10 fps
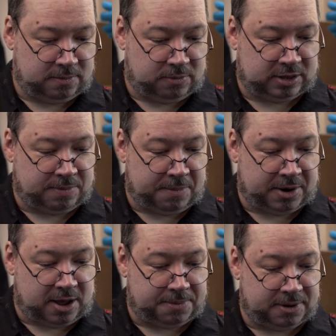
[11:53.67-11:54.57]
bring the puppet
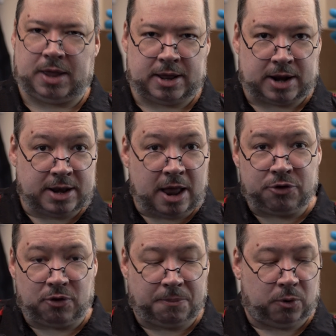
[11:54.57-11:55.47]
up. And
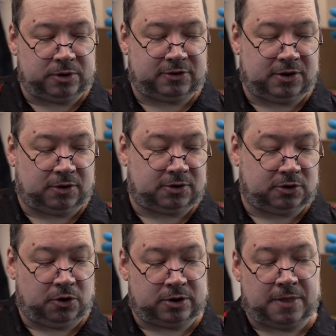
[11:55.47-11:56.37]
another important skill to
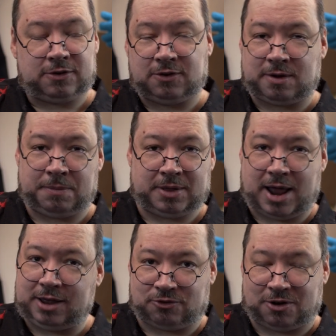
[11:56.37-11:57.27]
learn, and this is something that
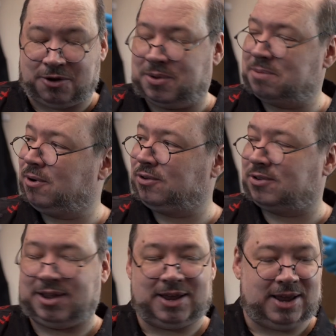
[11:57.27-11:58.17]
I struggle with
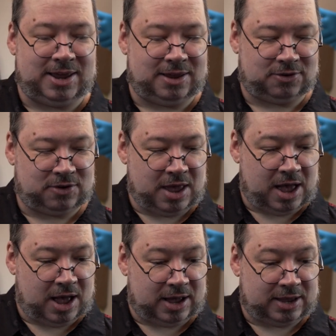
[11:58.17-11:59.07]
personally, is
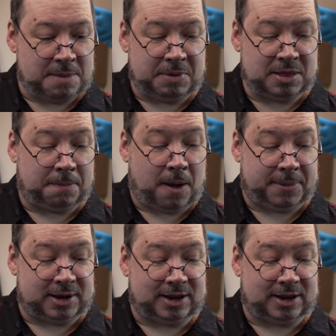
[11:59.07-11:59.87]
keeping the puppet